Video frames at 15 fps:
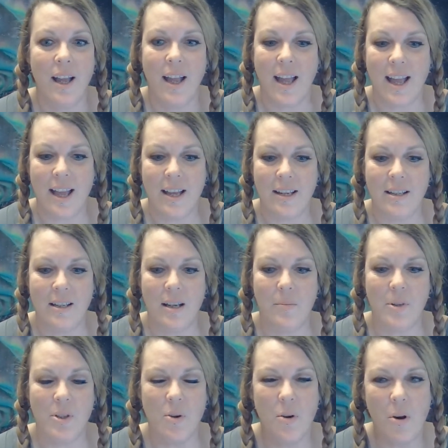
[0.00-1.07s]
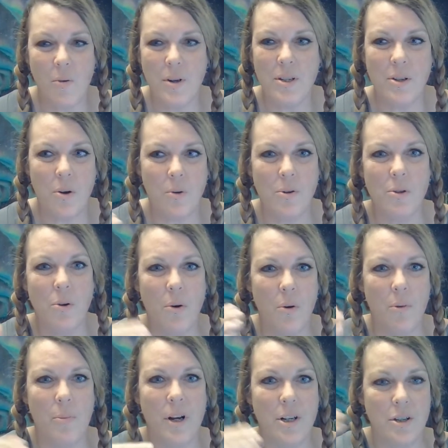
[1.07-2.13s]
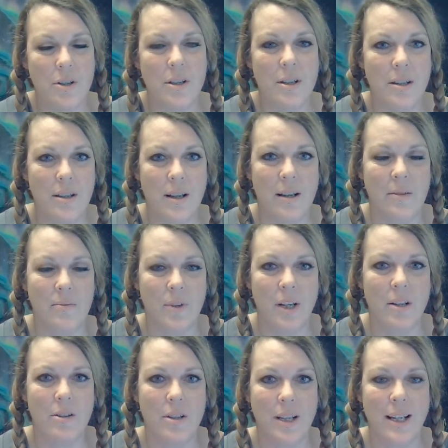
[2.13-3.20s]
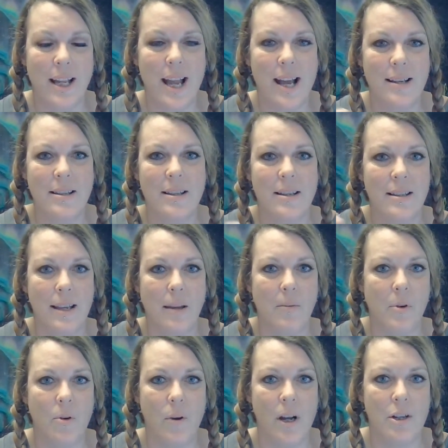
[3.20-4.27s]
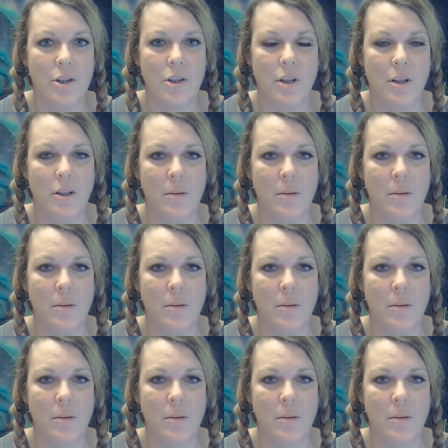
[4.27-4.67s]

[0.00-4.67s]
But don't always go to a whole bunch of readers and ask the same question.